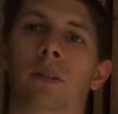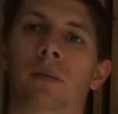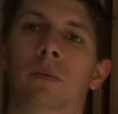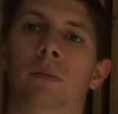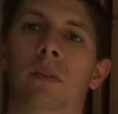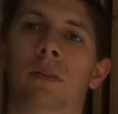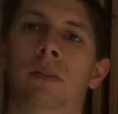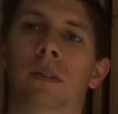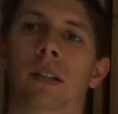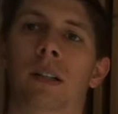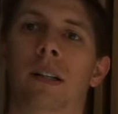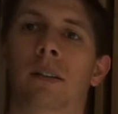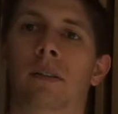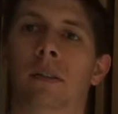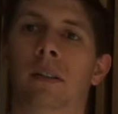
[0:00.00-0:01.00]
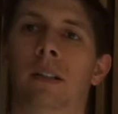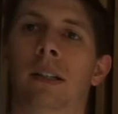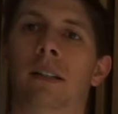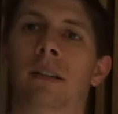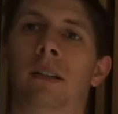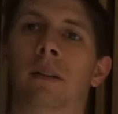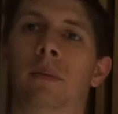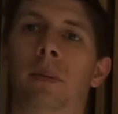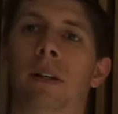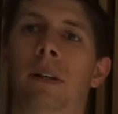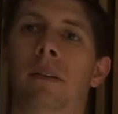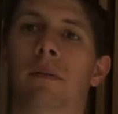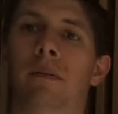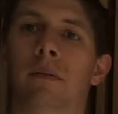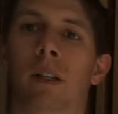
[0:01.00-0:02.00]
to WONT sites on
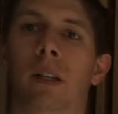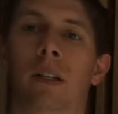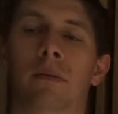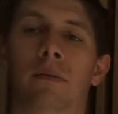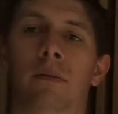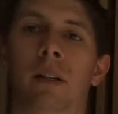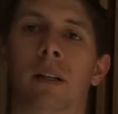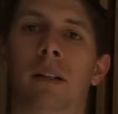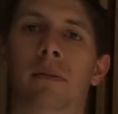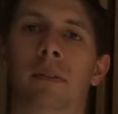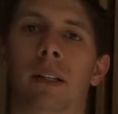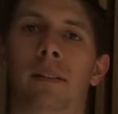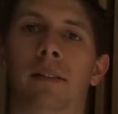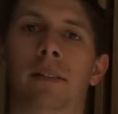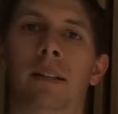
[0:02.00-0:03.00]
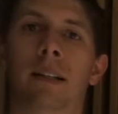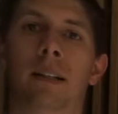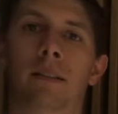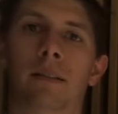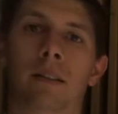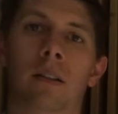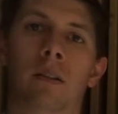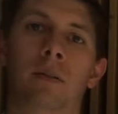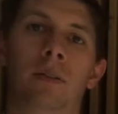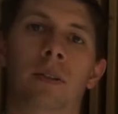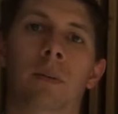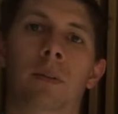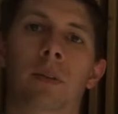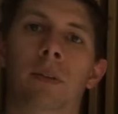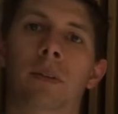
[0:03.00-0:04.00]
LRP5 and 6
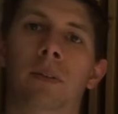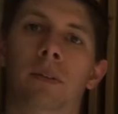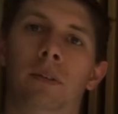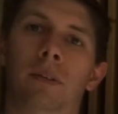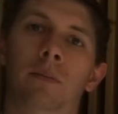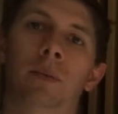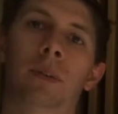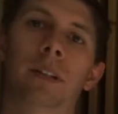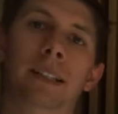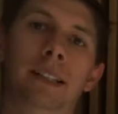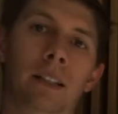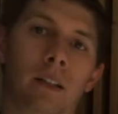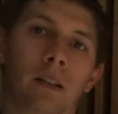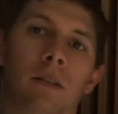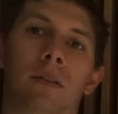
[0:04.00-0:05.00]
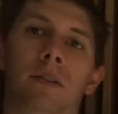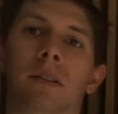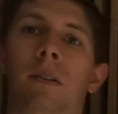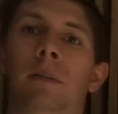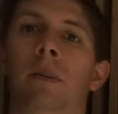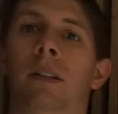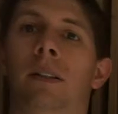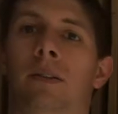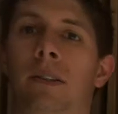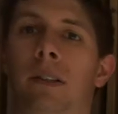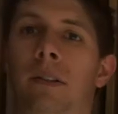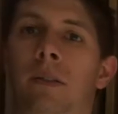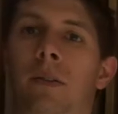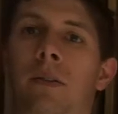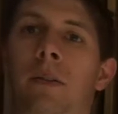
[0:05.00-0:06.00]
receptors on pre-osteoblast
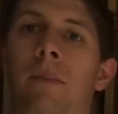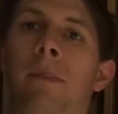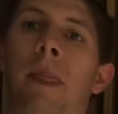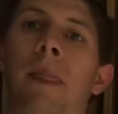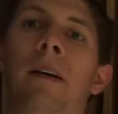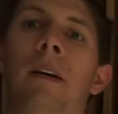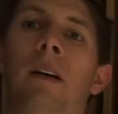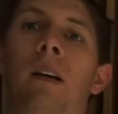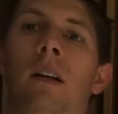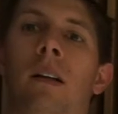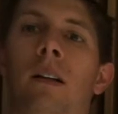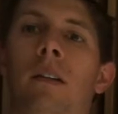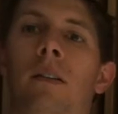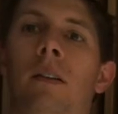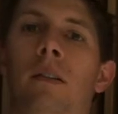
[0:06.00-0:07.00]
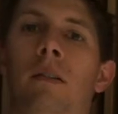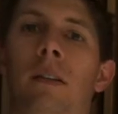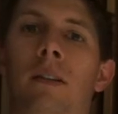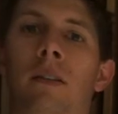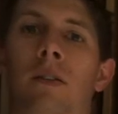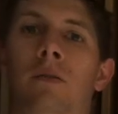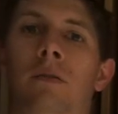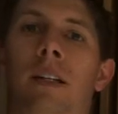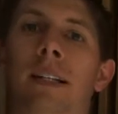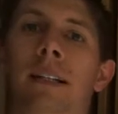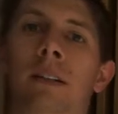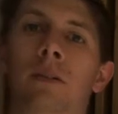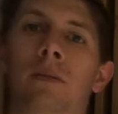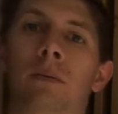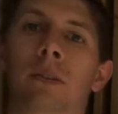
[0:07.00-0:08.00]
cells. This increases
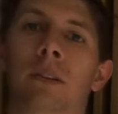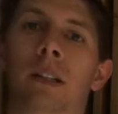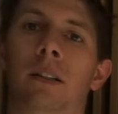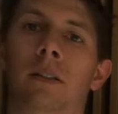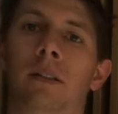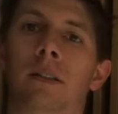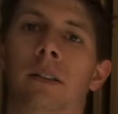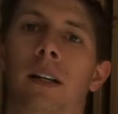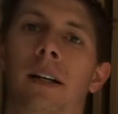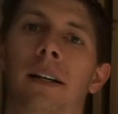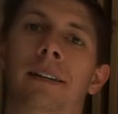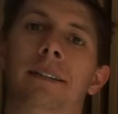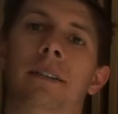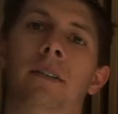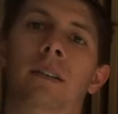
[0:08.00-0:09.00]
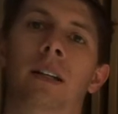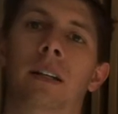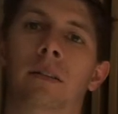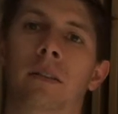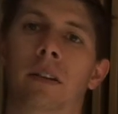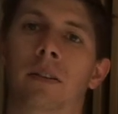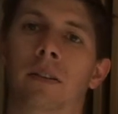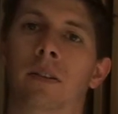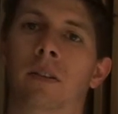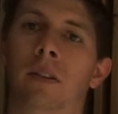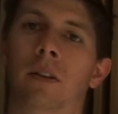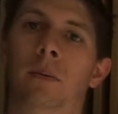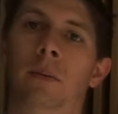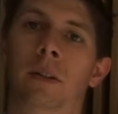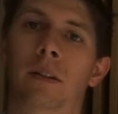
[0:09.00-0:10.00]
RANK-L production and decreases
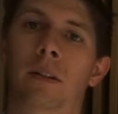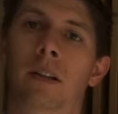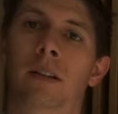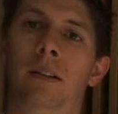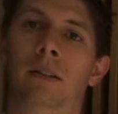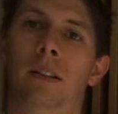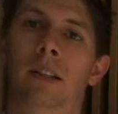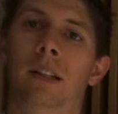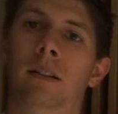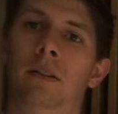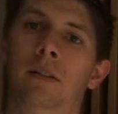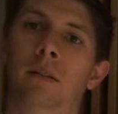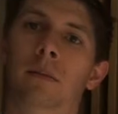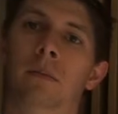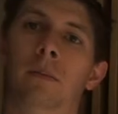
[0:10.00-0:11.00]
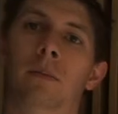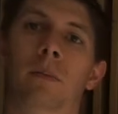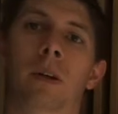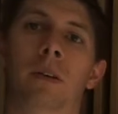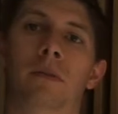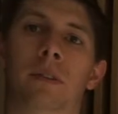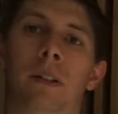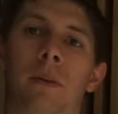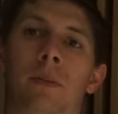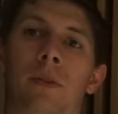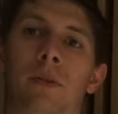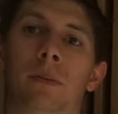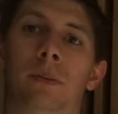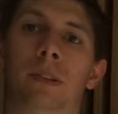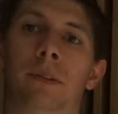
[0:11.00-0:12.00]
OPG, leading to bone
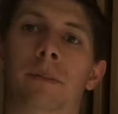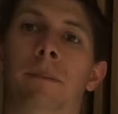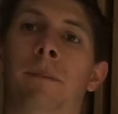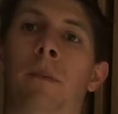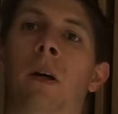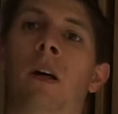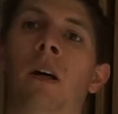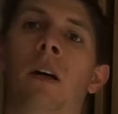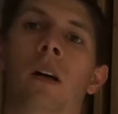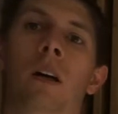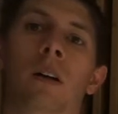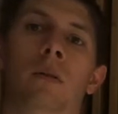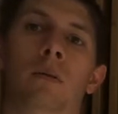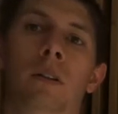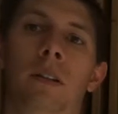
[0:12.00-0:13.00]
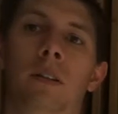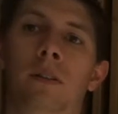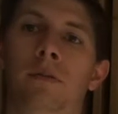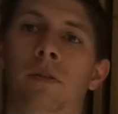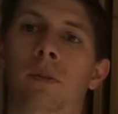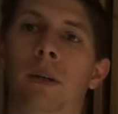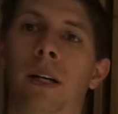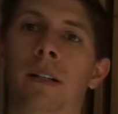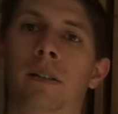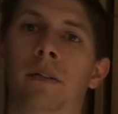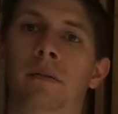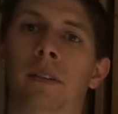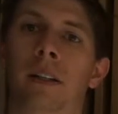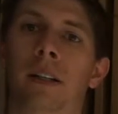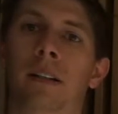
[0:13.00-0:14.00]
reabsorption. Within the
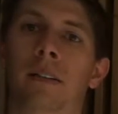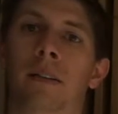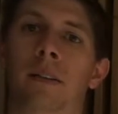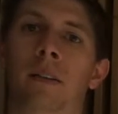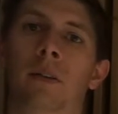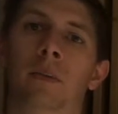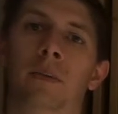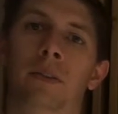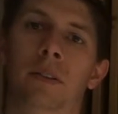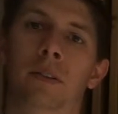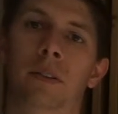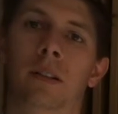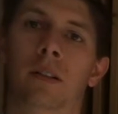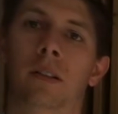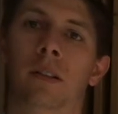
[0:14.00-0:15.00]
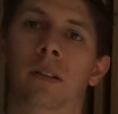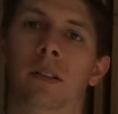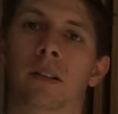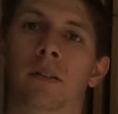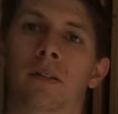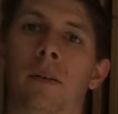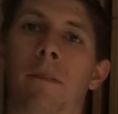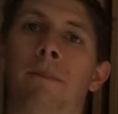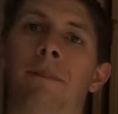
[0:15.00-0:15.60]
formation phase, the opposite occurs.